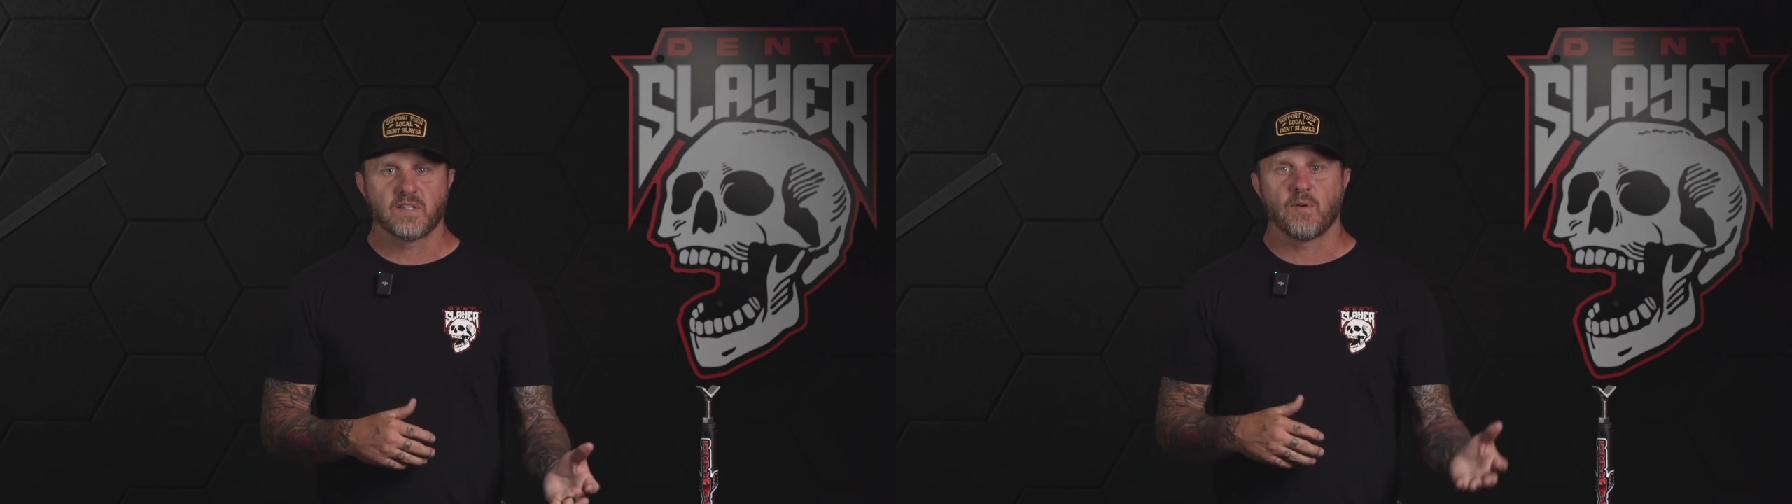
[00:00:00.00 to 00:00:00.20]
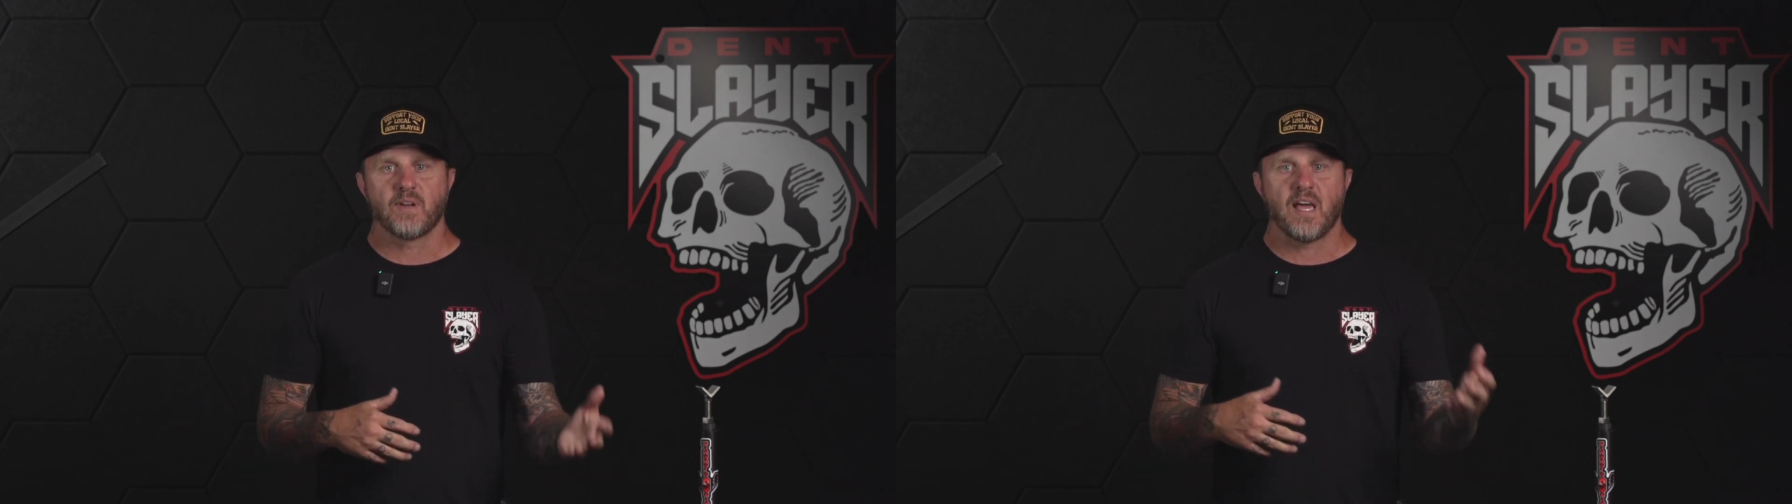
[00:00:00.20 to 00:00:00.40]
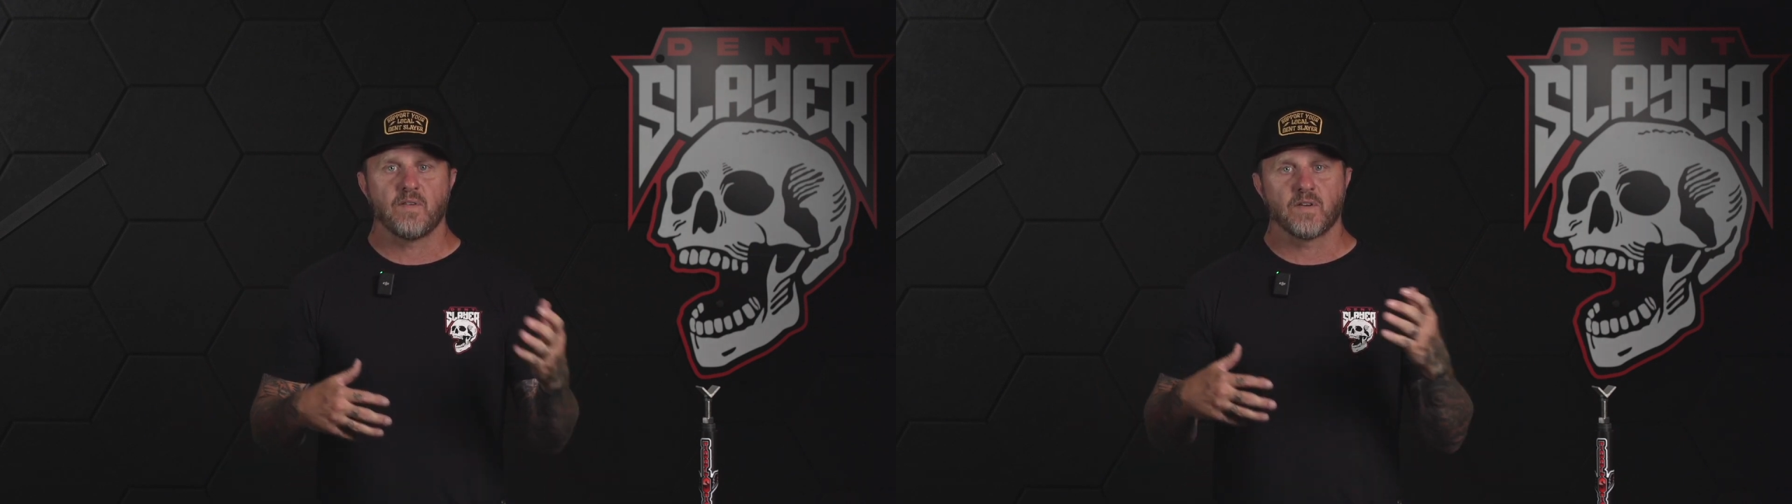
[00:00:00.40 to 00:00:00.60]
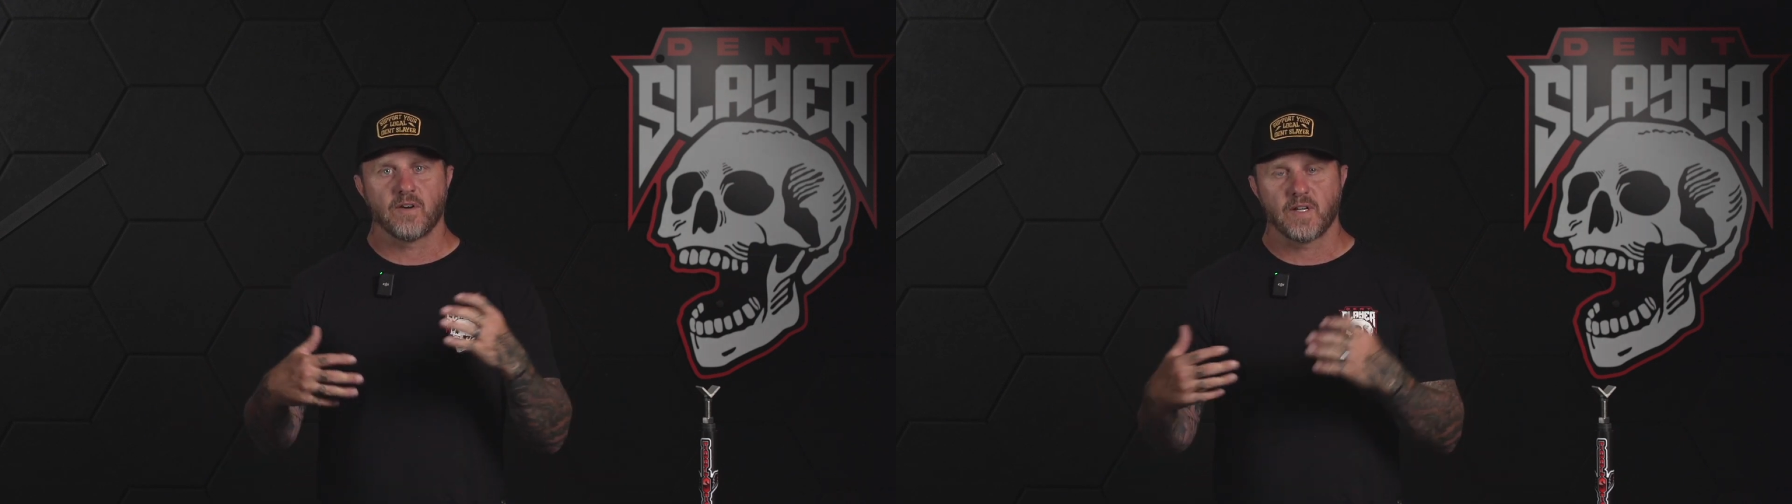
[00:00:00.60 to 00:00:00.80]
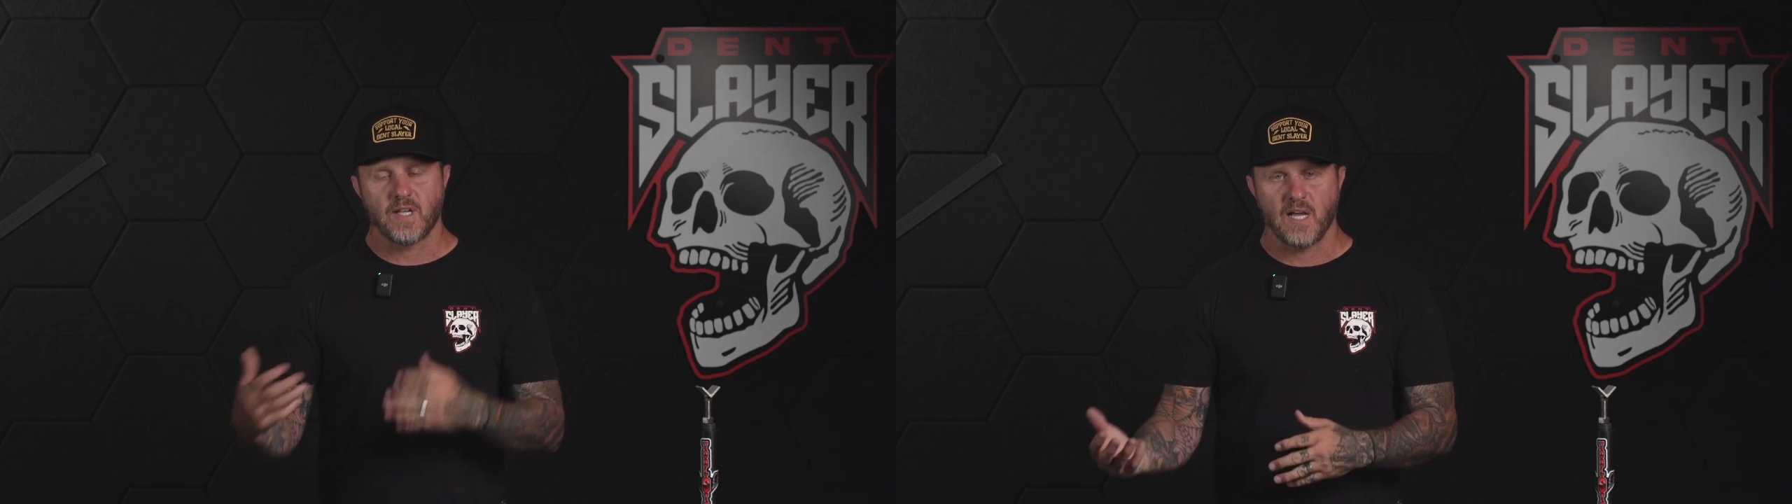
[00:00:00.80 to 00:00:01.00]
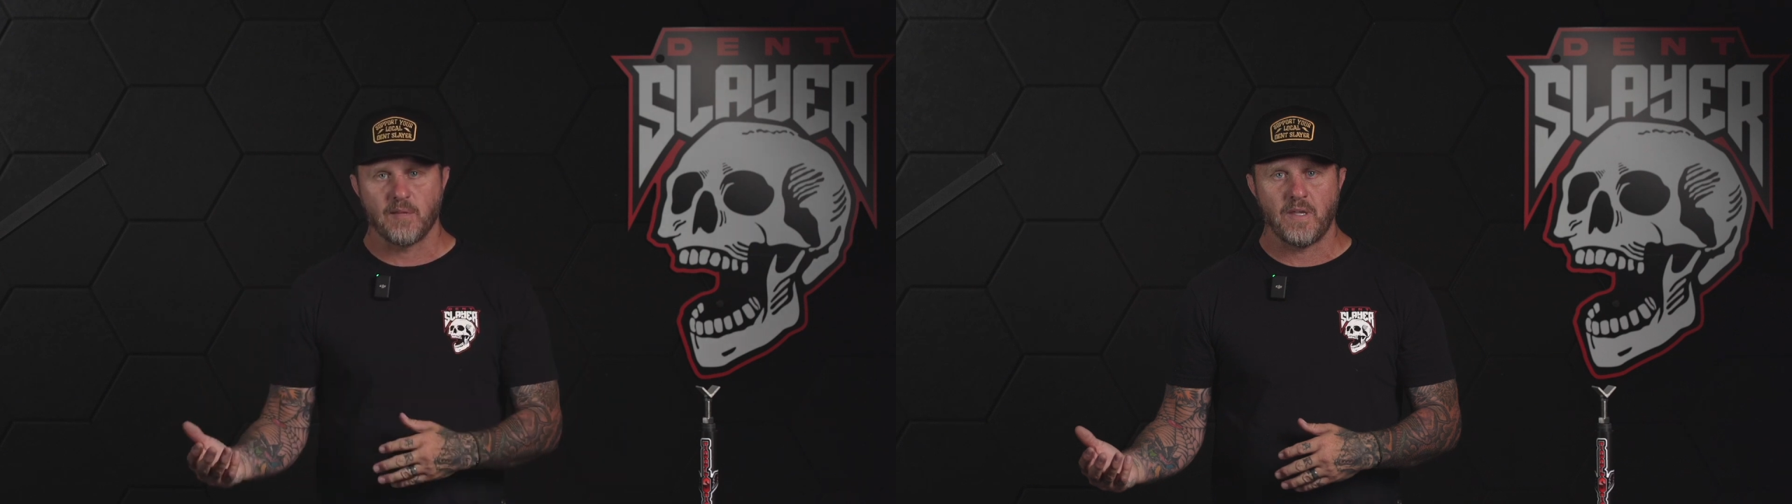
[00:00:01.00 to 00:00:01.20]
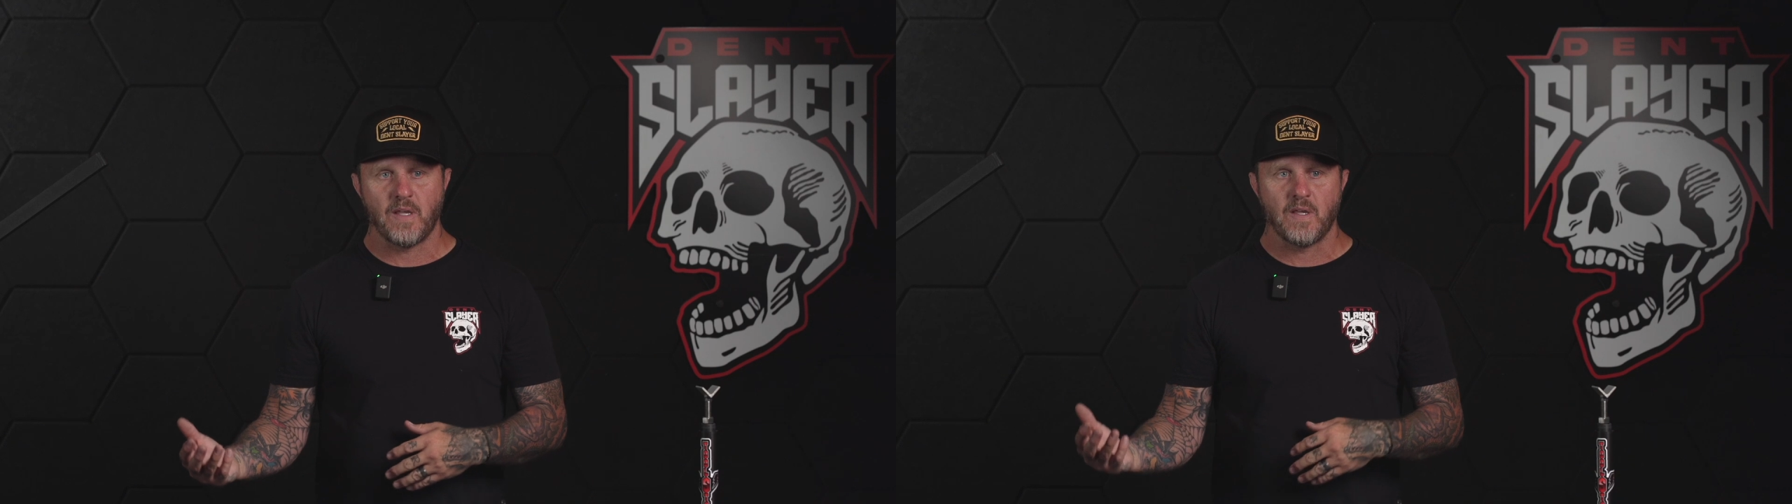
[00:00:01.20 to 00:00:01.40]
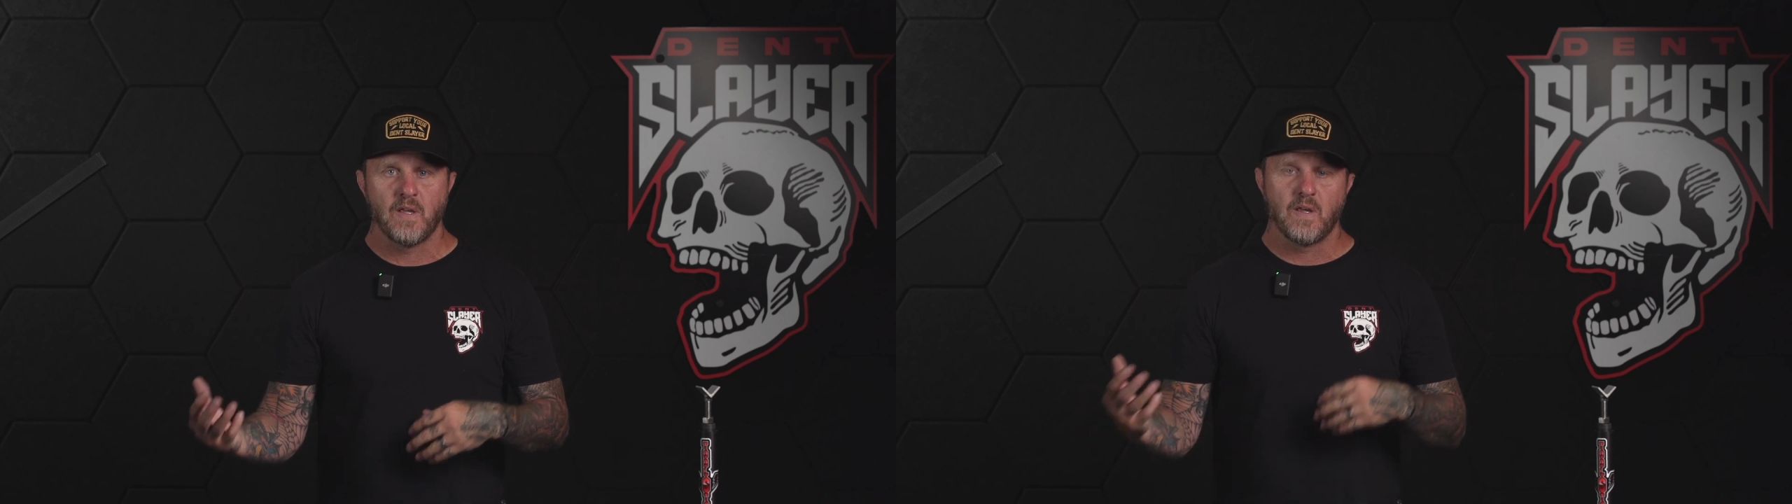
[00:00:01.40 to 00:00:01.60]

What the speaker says: that would have on our economy,